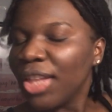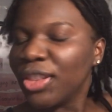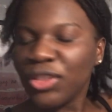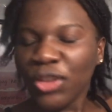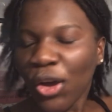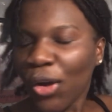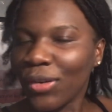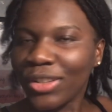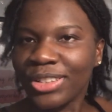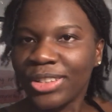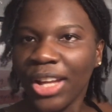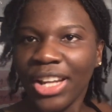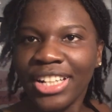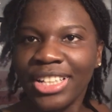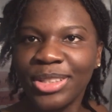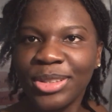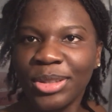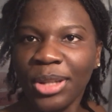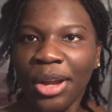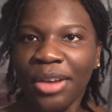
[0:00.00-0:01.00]
No, it's not
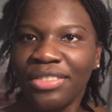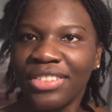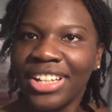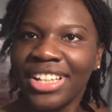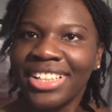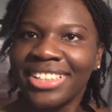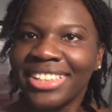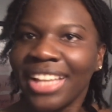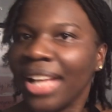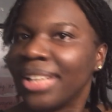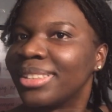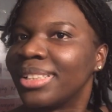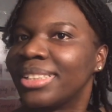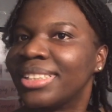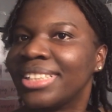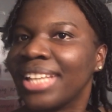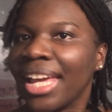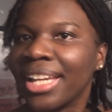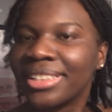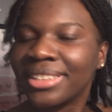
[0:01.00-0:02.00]
in service. That's a
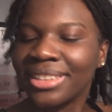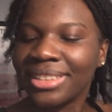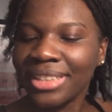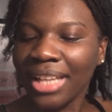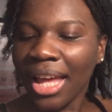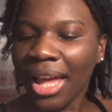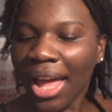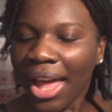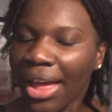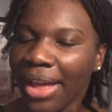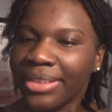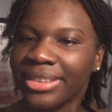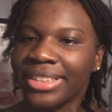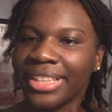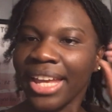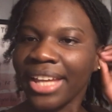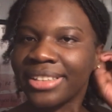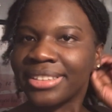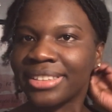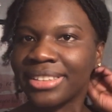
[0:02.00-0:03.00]

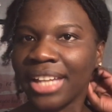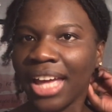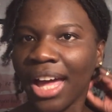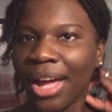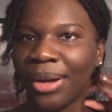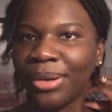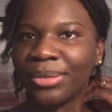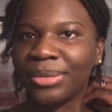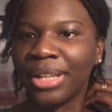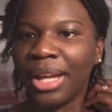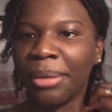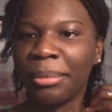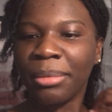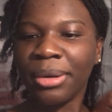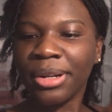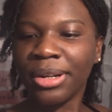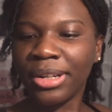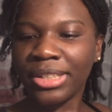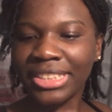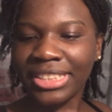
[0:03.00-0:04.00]
text now
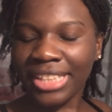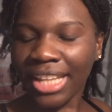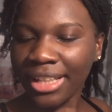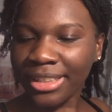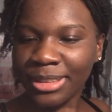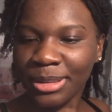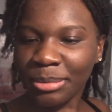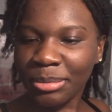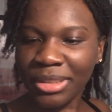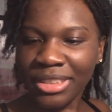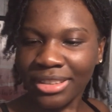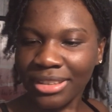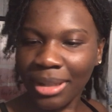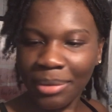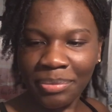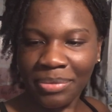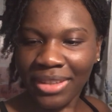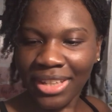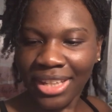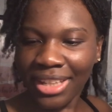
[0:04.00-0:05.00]
number or text me
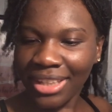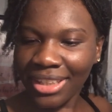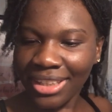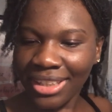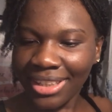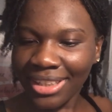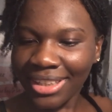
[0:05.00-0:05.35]
something.